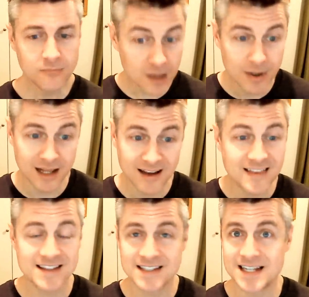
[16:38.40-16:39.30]
but I like
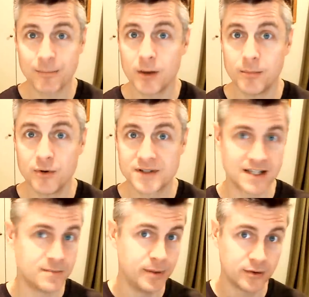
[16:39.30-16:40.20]
that it's a temporary boost.
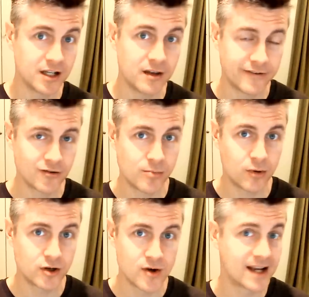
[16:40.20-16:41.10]
It's built into the victory
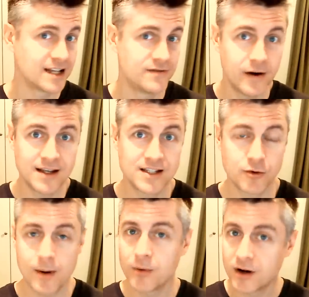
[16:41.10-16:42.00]
point track. It's very easy to
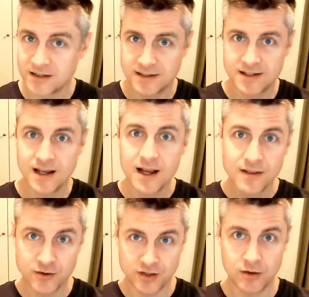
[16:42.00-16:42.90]
remember because it's
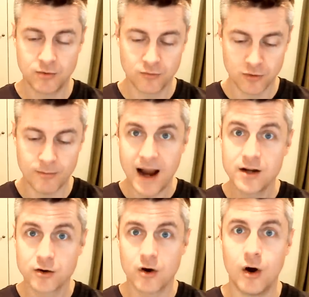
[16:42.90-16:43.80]
there's a
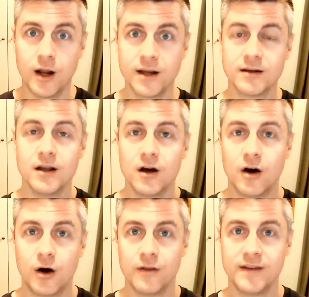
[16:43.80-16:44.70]
reminder on
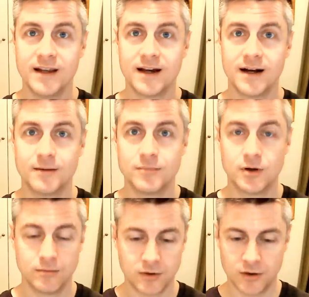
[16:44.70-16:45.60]
on the uh,
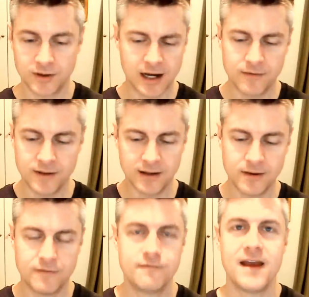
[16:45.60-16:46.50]
on, on the kind of the,
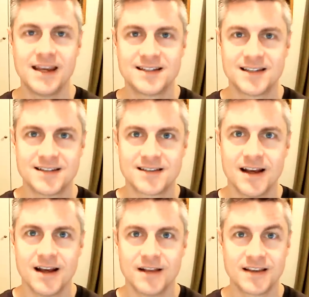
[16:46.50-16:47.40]
the phases,
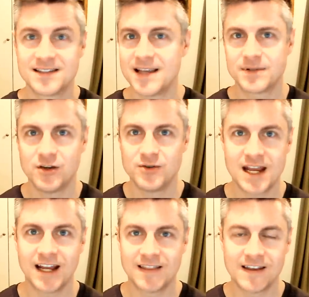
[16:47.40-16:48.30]
the steps that you
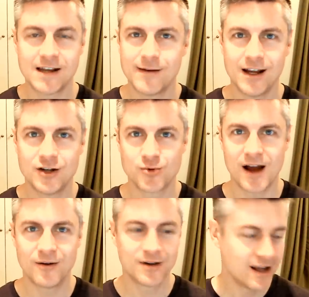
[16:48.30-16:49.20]
take at the end of each
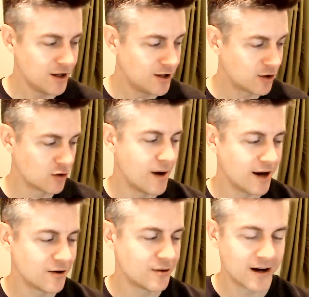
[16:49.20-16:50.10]
round. You get a
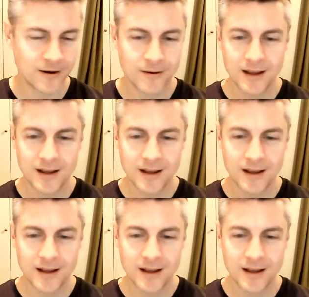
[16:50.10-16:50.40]
reminder there.